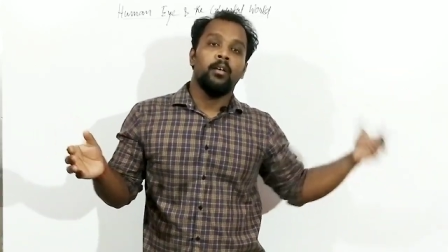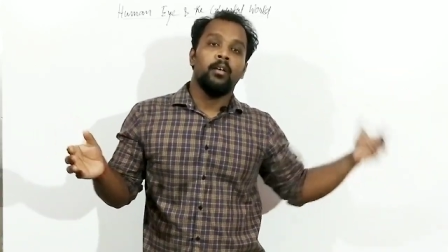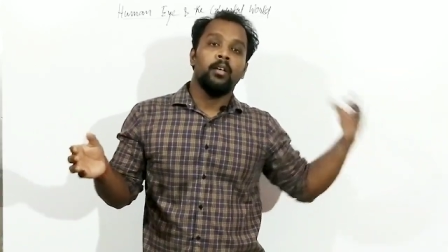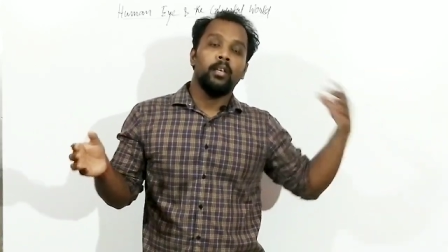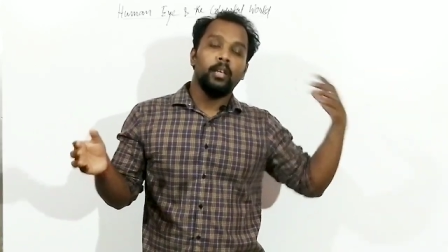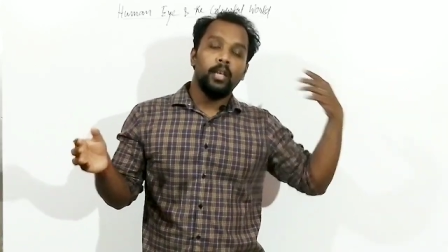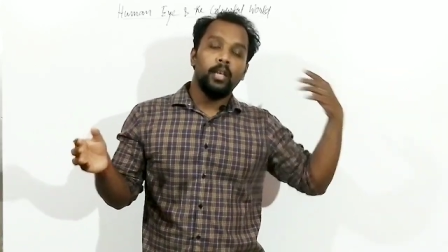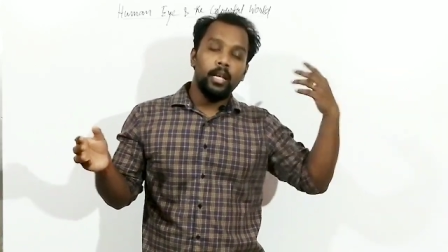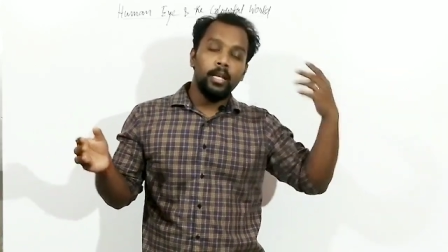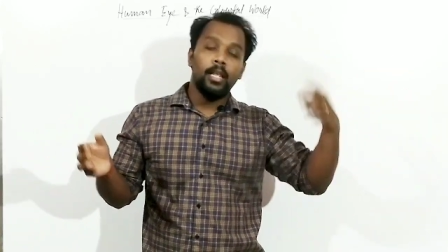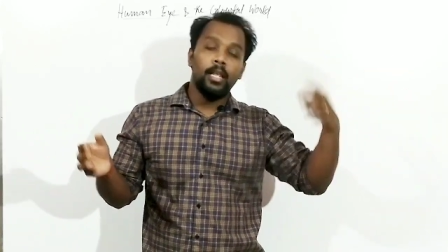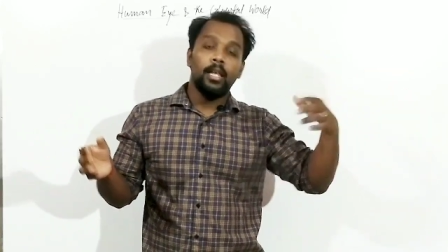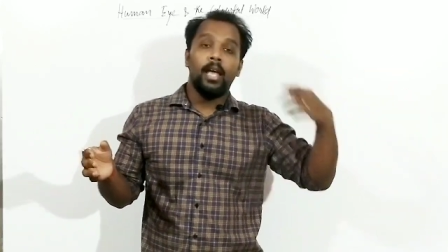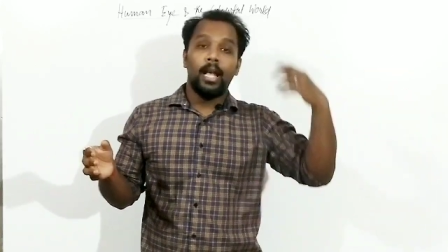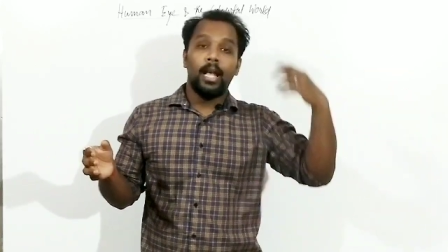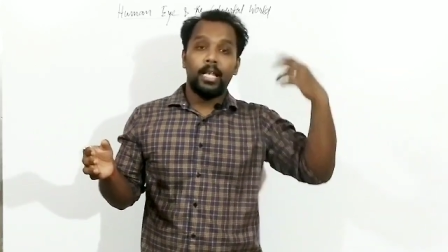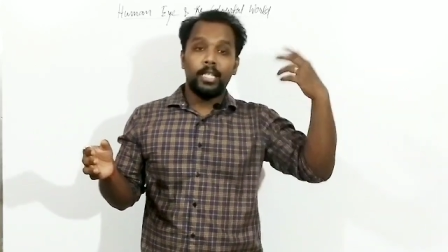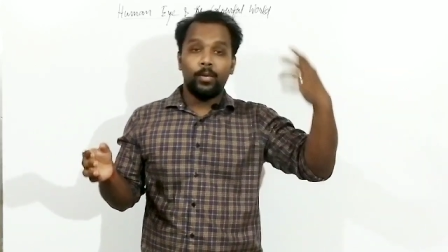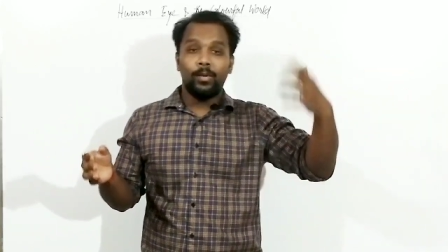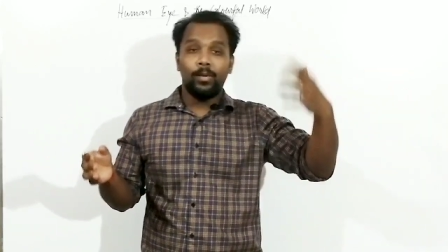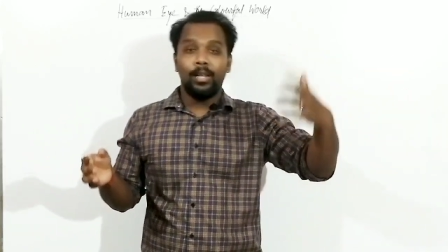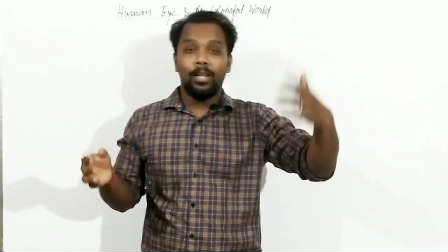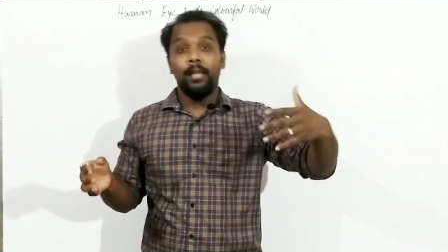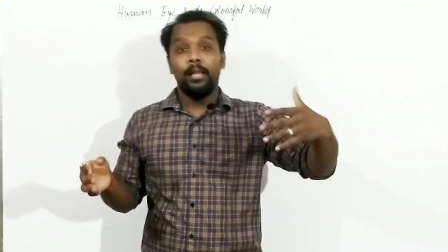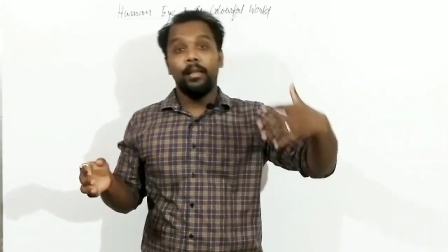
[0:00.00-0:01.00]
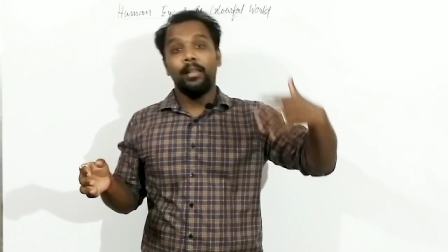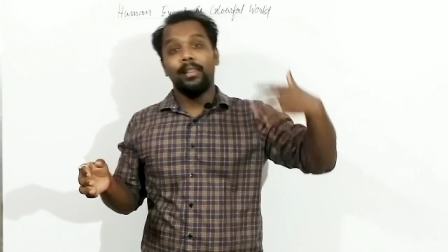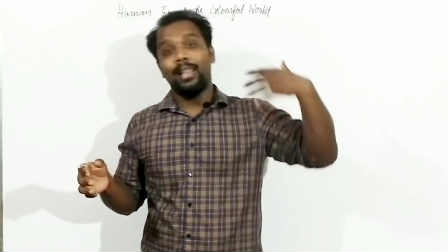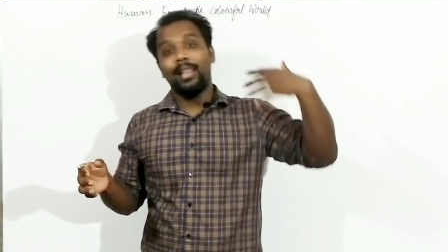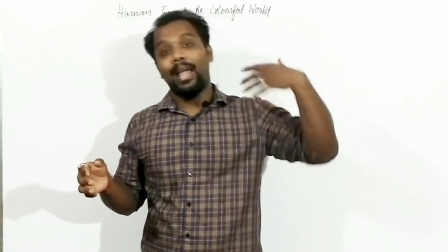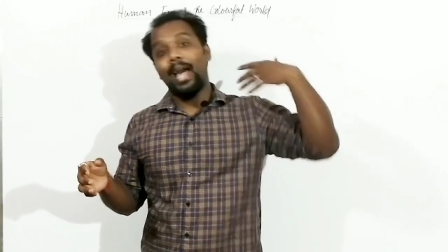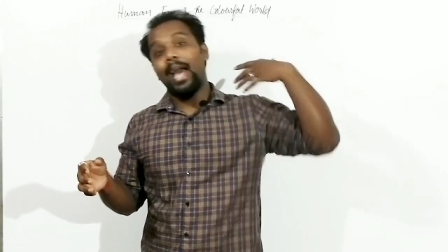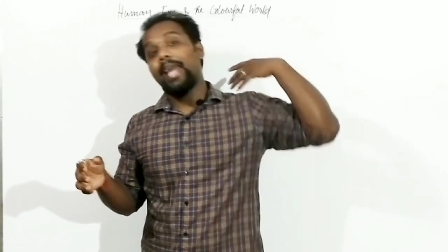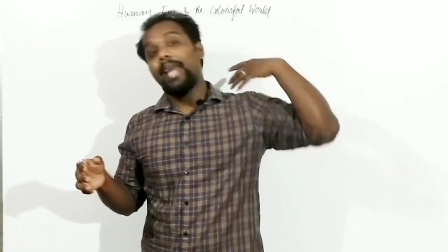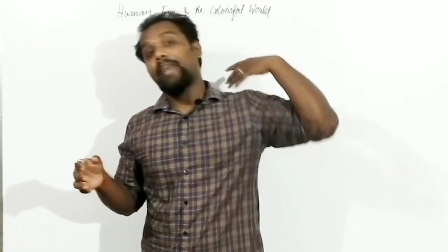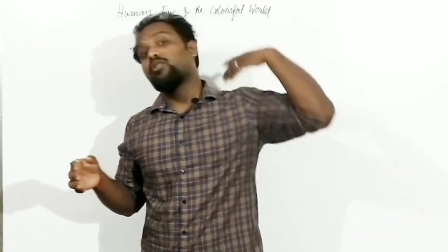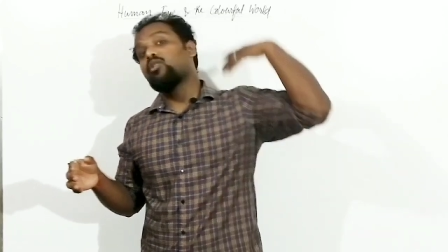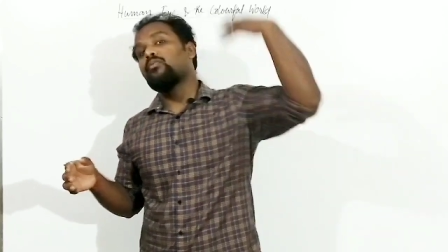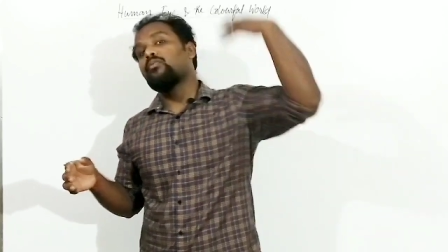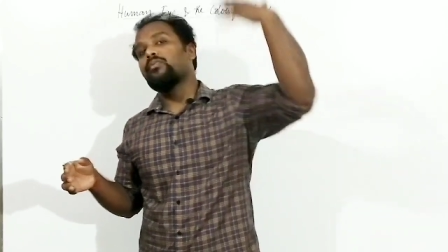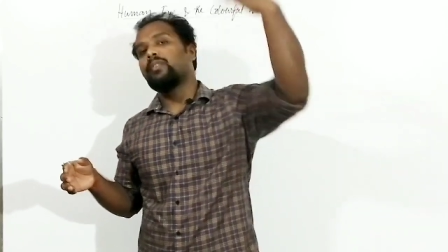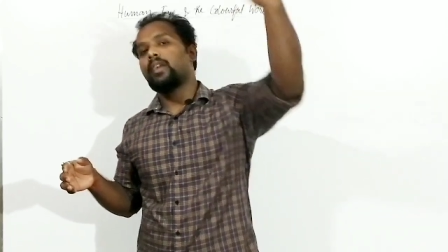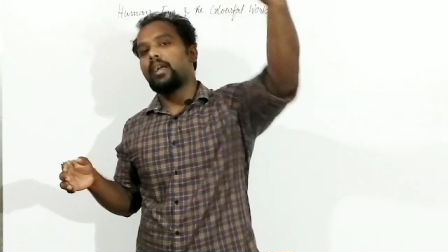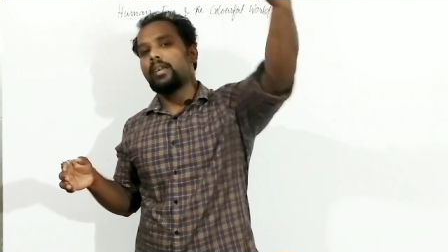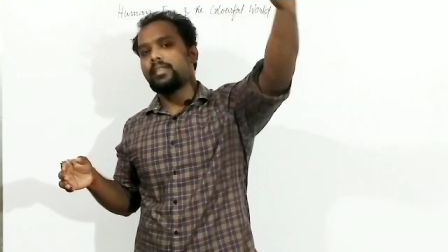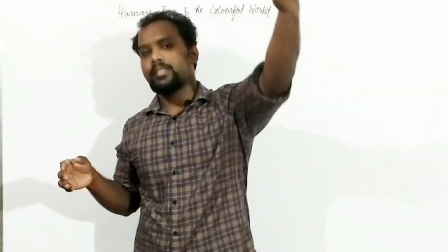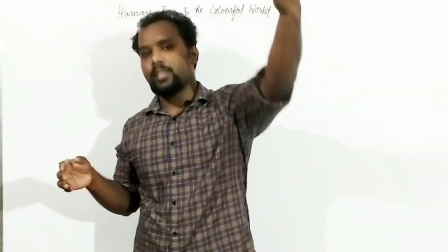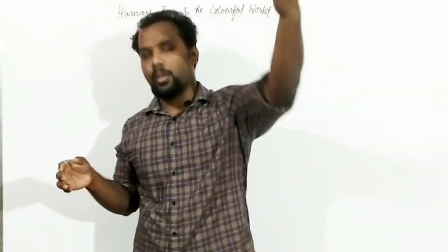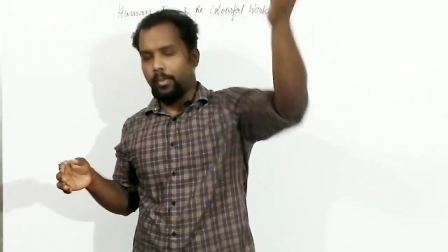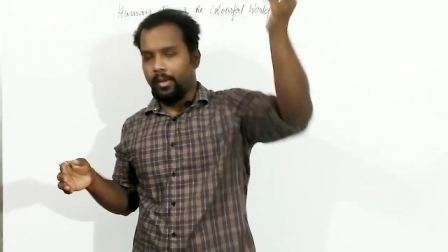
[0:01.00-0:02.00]
it actually light of
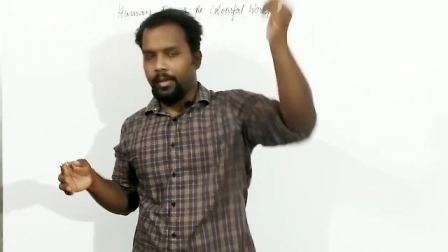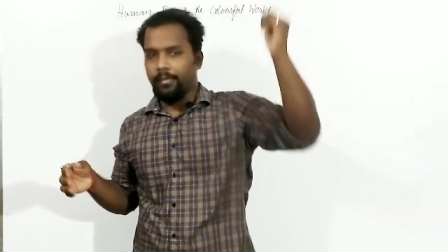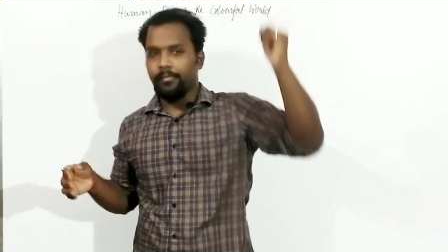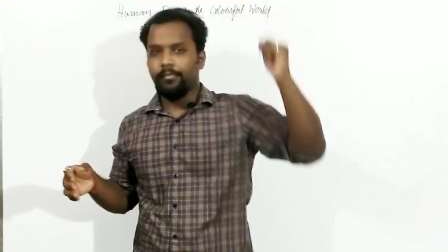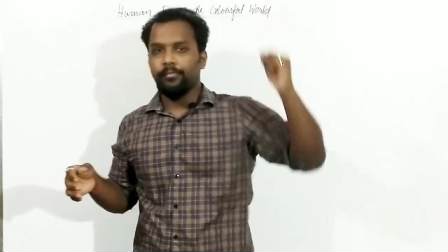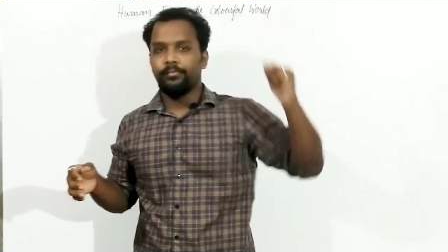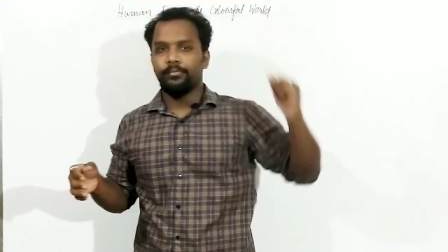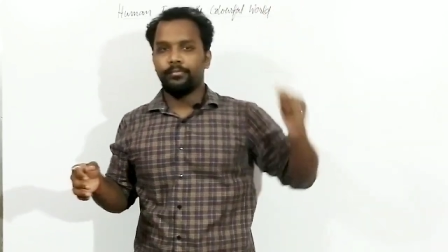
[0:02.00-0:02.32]
years away,